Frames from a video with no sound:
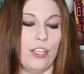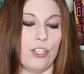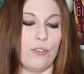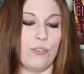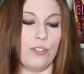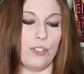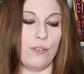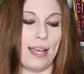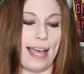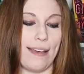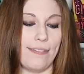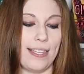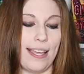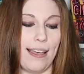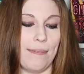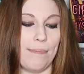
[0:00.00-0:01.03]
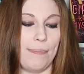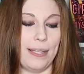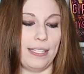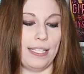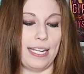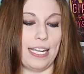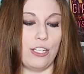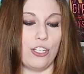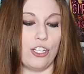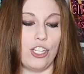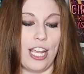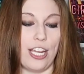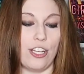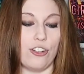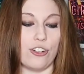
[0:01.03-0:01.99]
You do have the ability to
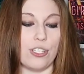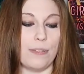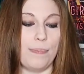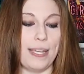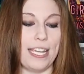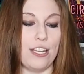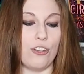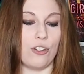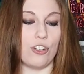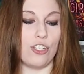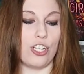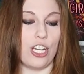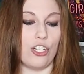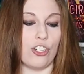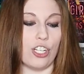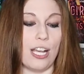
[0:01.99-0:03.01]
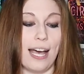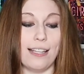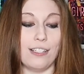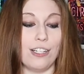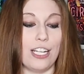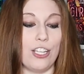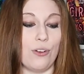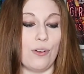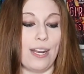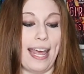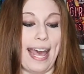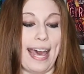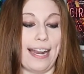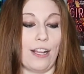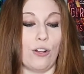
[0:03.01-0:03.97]
change your speed, you can change your coloring, you can
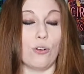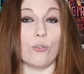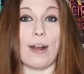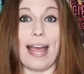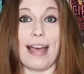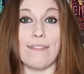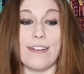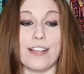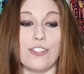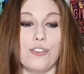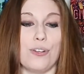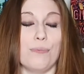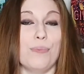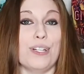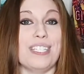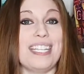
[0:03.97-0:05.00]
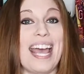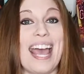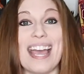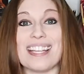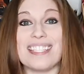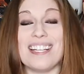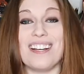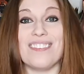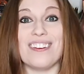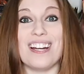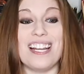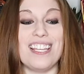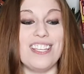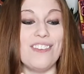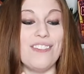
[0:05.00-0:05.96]
add in graphics, you can put text over it.